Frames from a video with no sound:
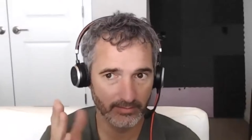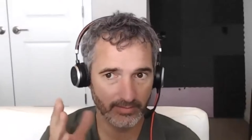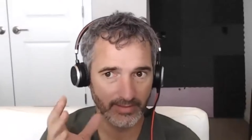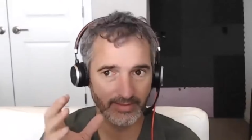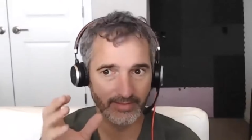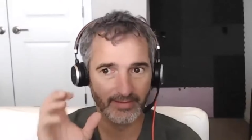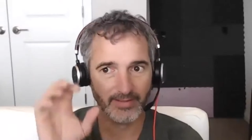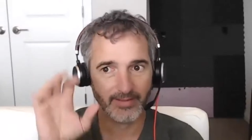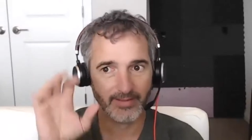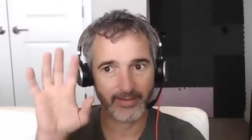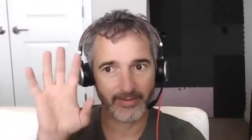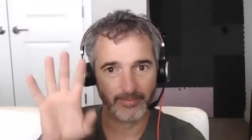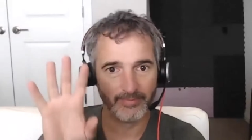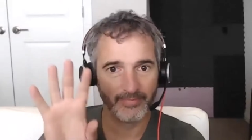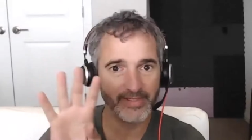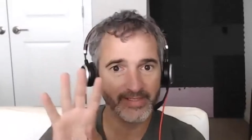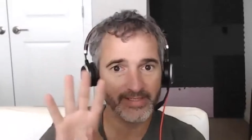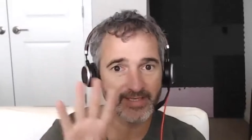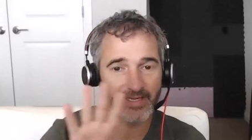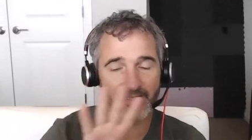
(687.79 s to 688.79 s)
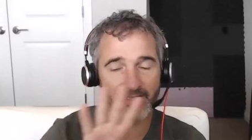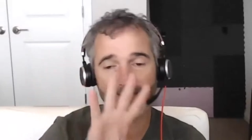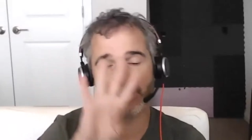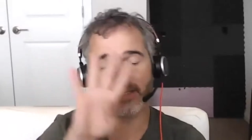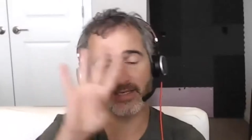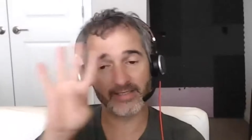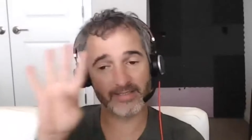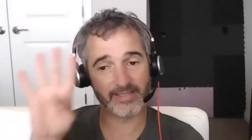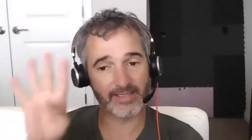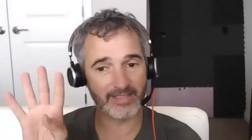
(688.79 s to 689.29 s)
Right? This guy
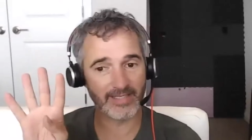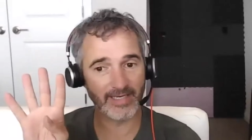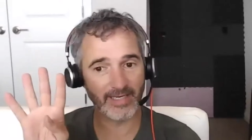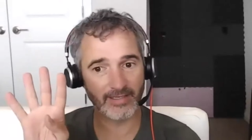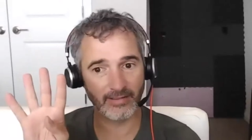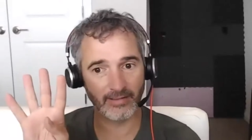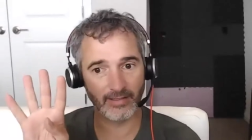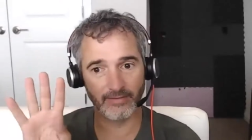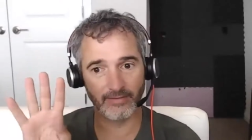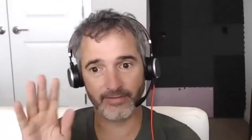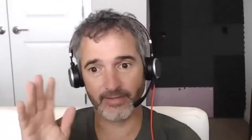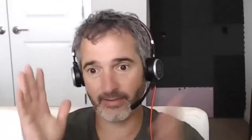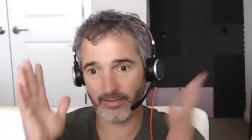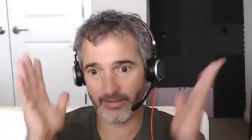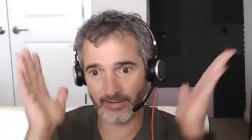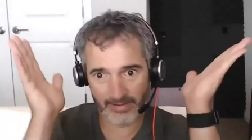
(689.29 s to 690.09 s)
then does a secondary video.